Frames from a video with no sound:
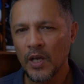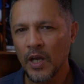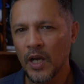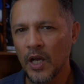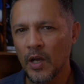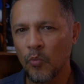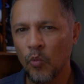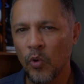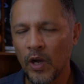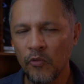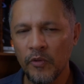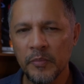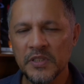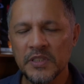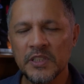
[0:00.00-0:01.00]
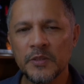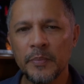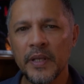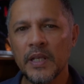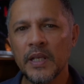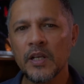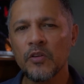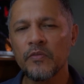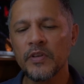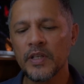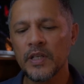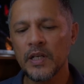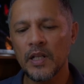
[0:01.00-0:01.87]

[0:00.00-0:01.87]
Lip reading: While we're busy speaking over here,